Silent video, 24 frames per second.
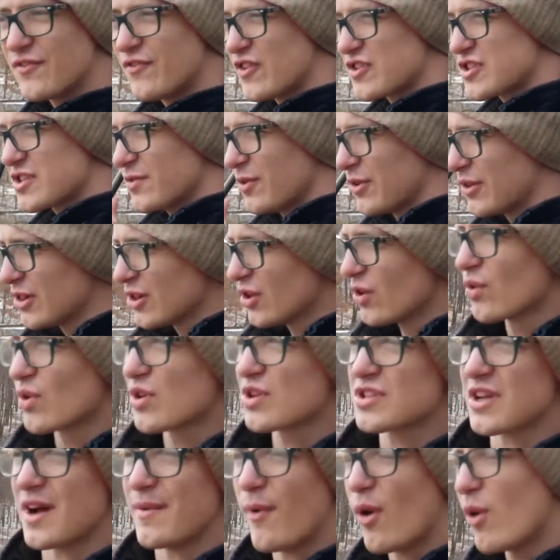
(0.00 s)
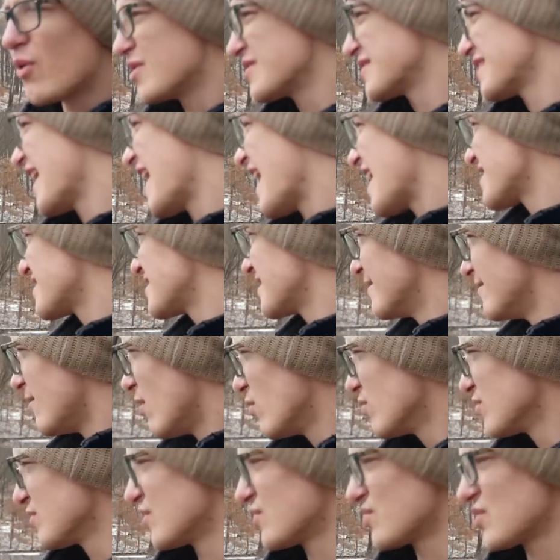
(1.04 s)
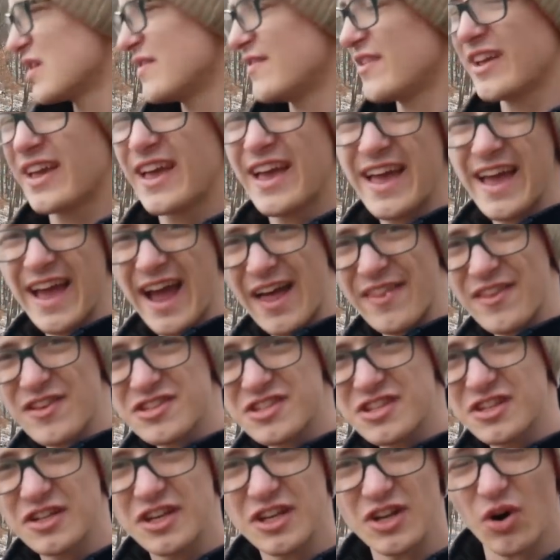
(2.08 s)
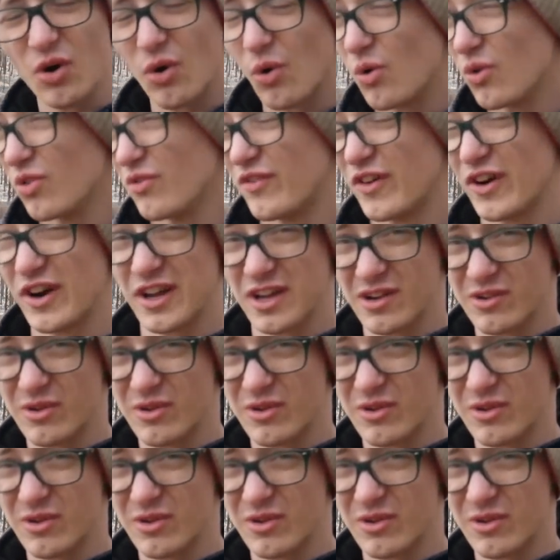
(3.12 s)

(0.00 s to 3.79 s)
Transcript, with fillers: fishing with lures, I'm always casting, I'm always retrieving, and this could get old very